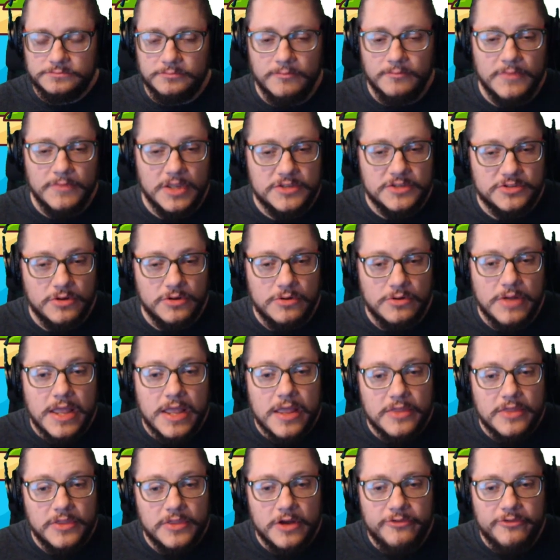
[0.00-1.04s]
So
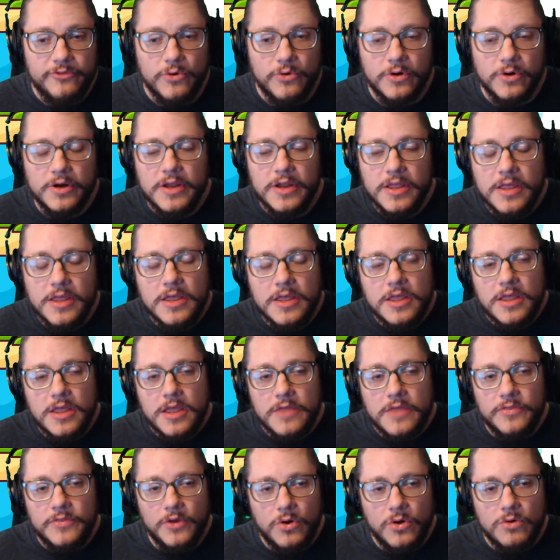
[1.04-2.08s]
therefore,
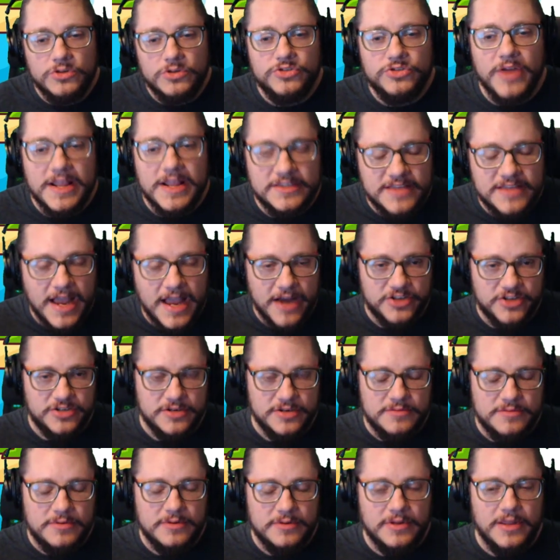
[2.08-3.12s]
the whole
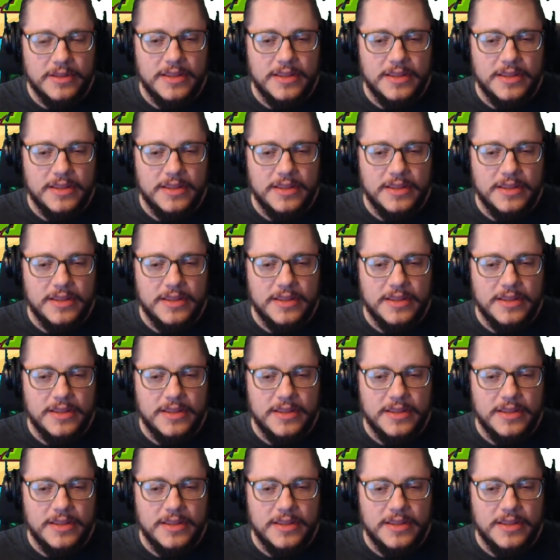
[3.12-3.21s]
transaction